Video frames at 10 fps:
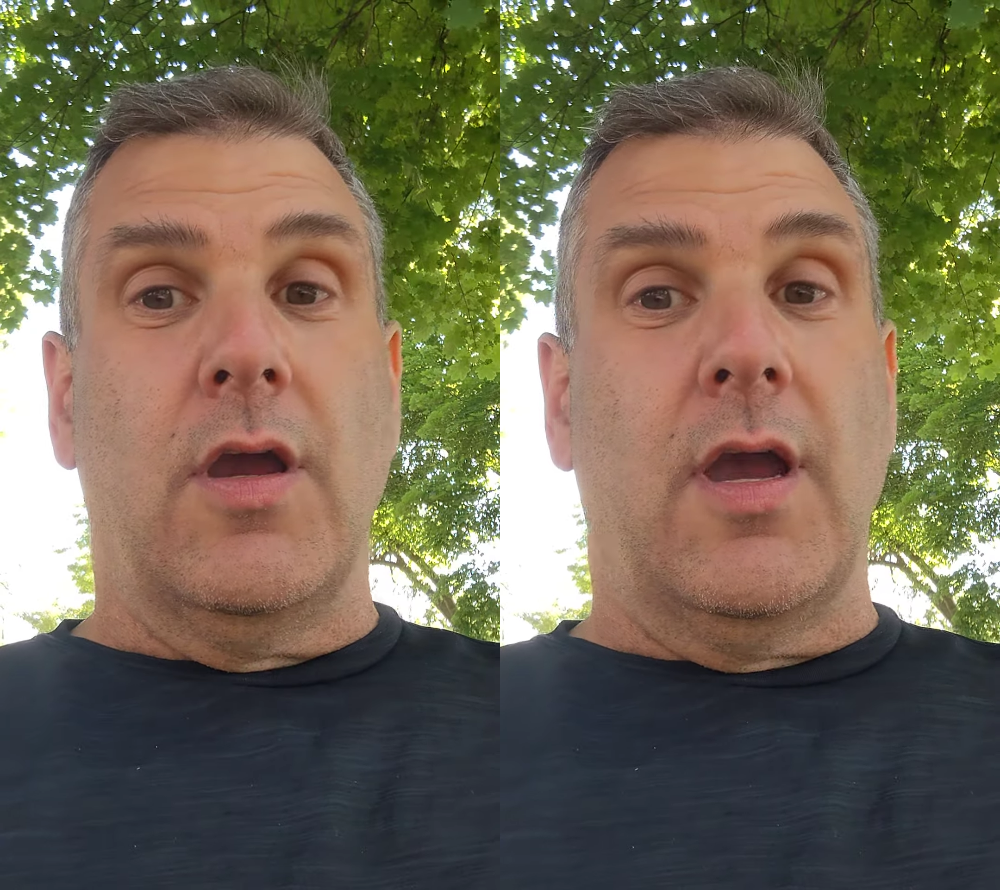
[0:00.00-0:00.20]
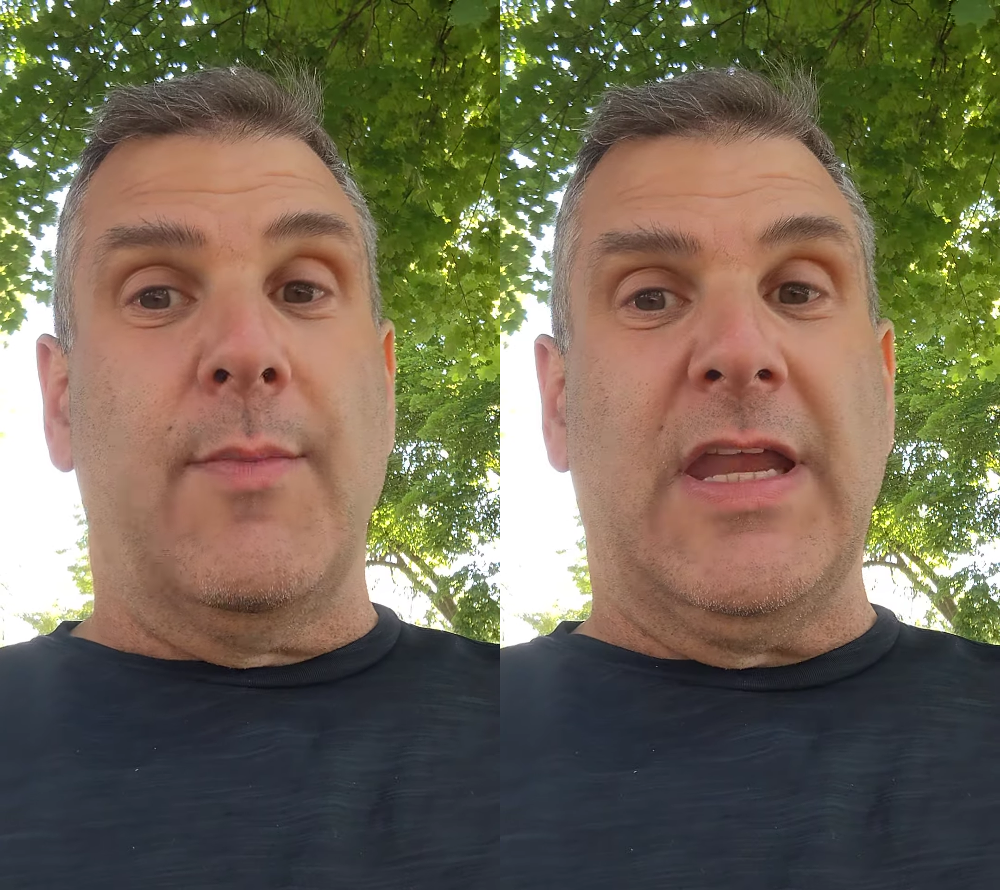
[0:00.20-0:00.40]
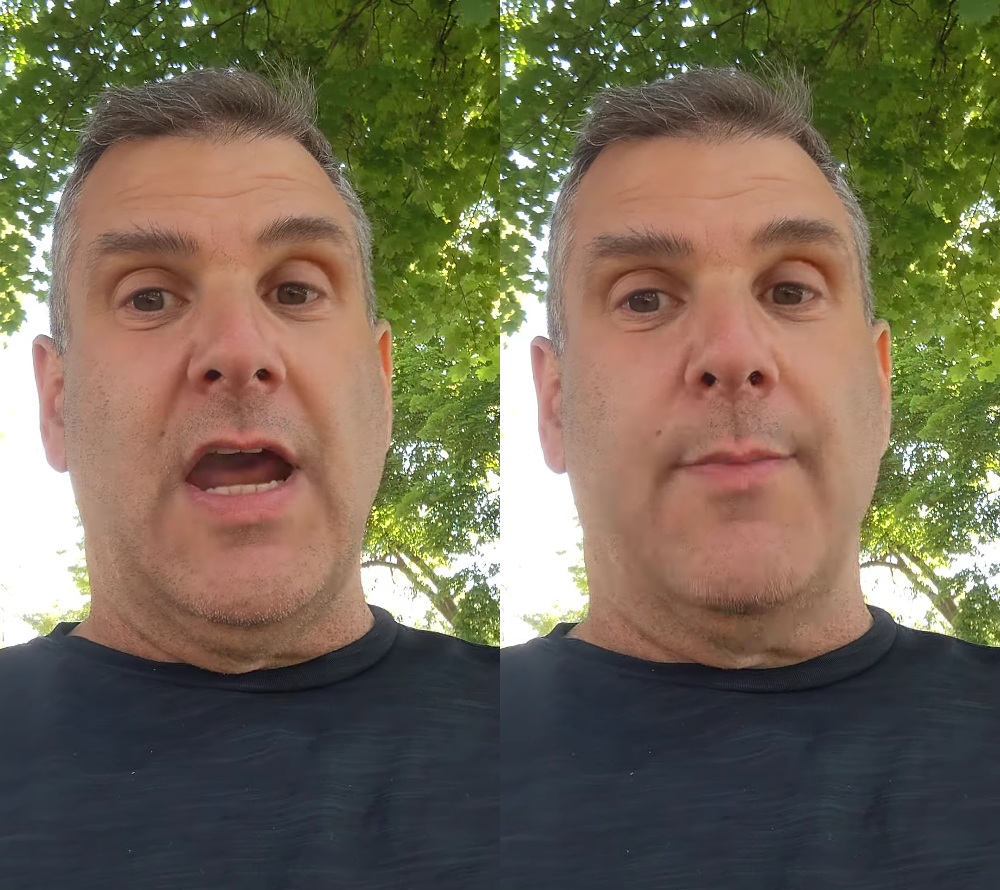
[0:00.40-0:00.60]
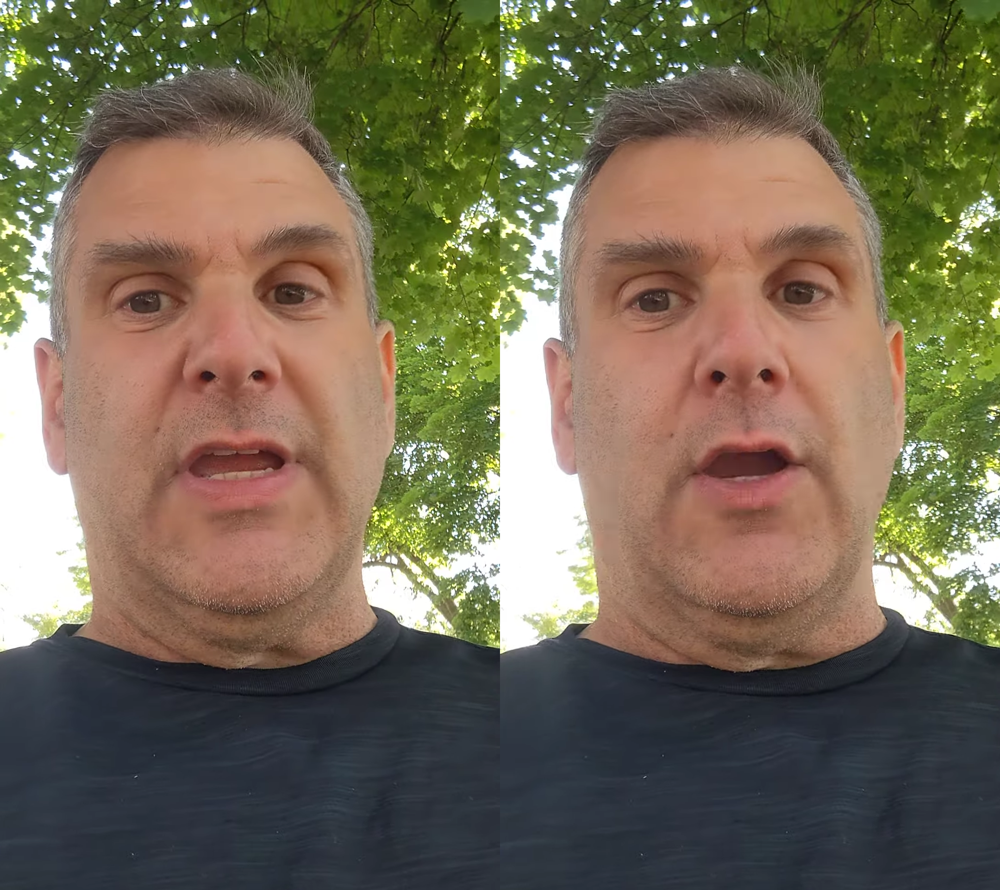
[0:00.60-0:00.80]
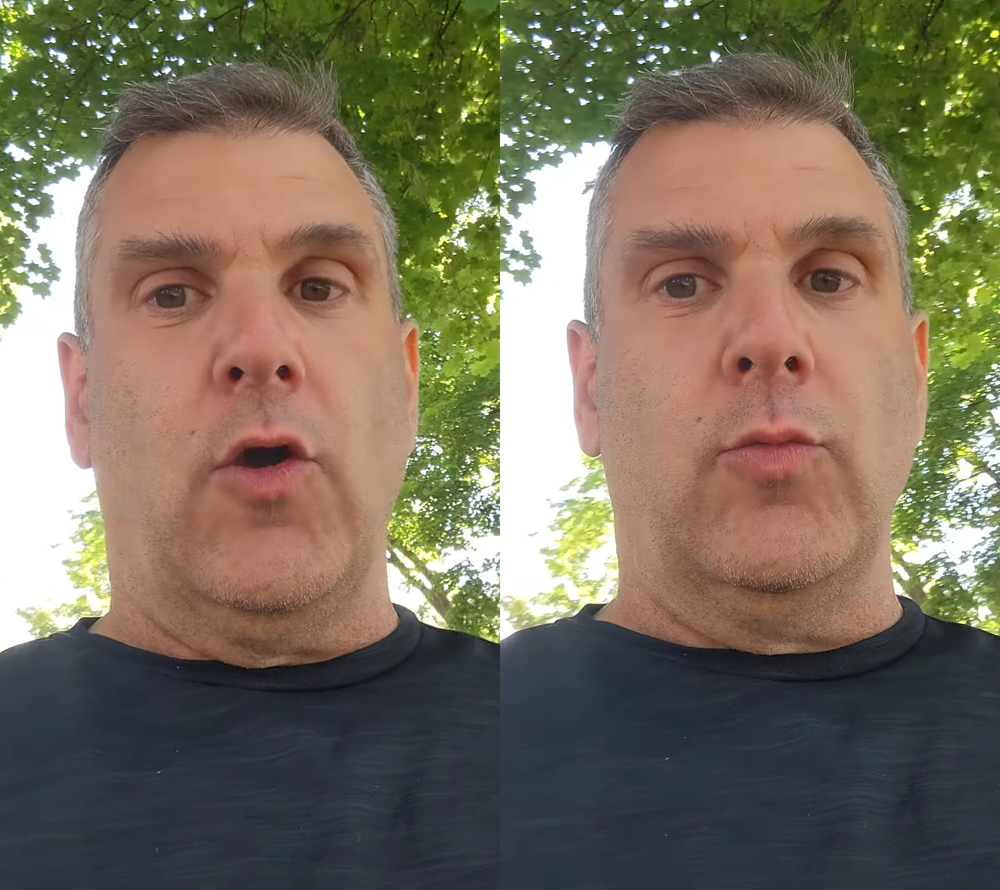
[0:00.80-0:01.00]
I may not
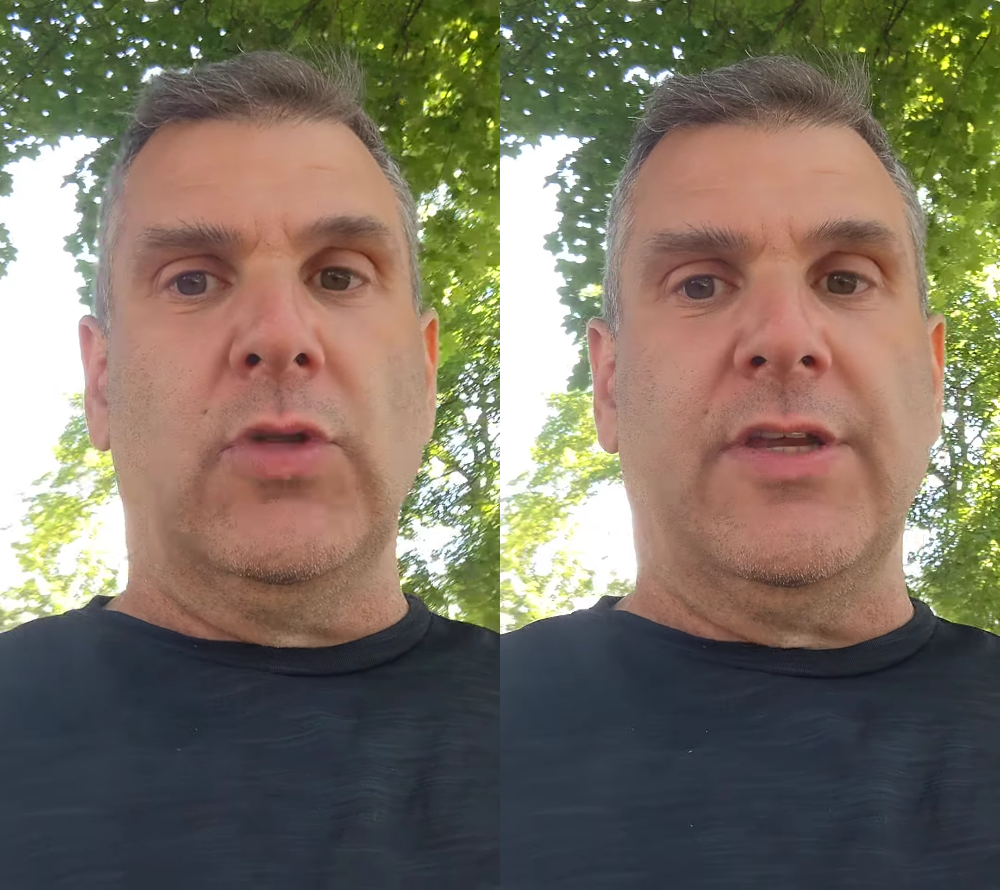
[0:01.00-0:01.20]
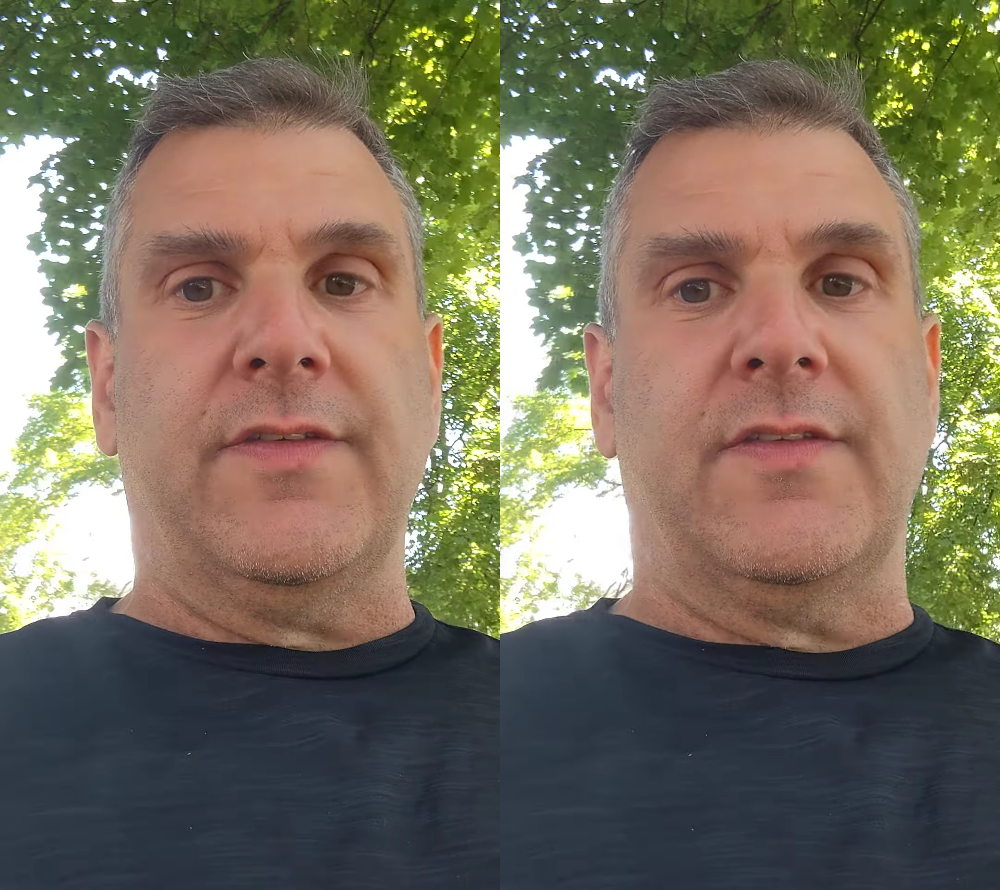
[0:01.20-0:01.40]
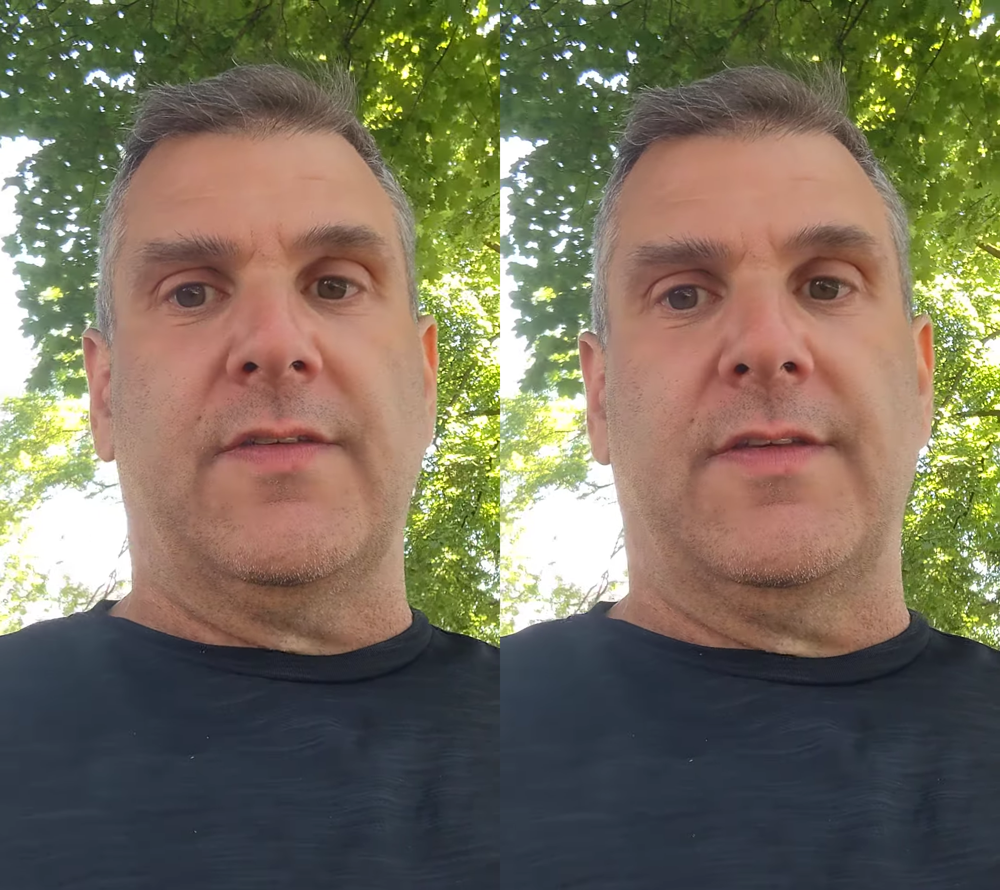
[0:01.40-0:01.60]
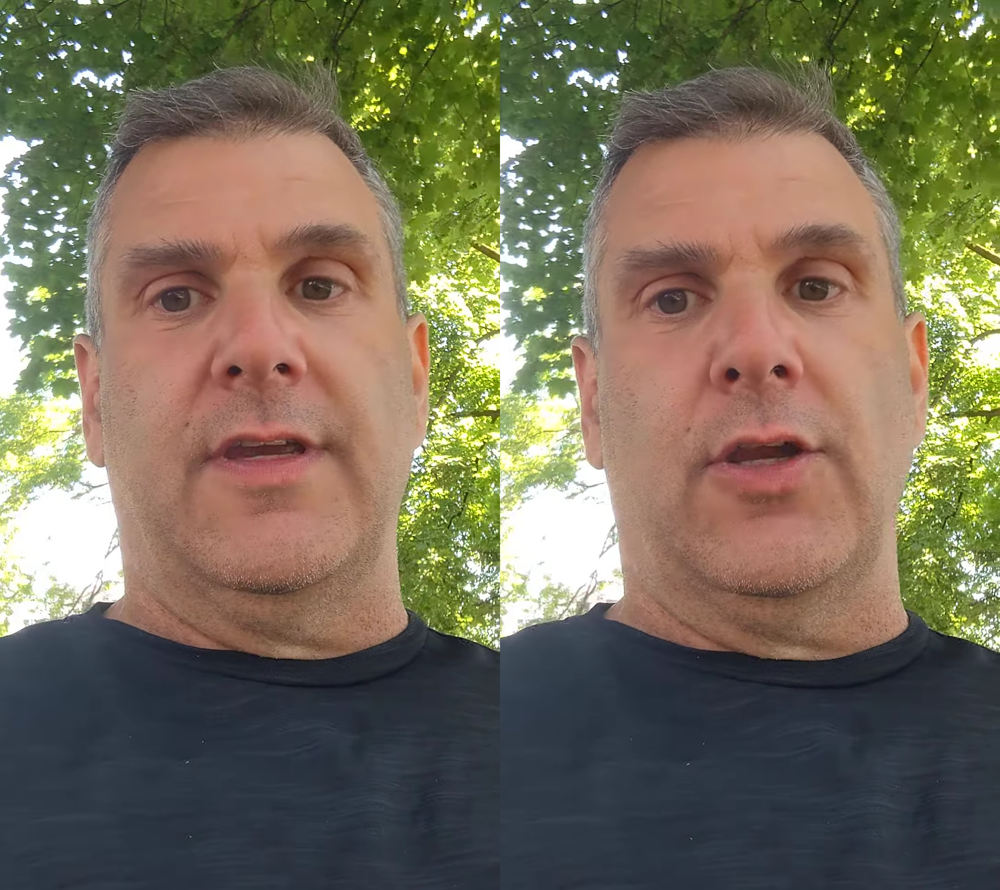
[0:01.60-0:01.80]
be homeless,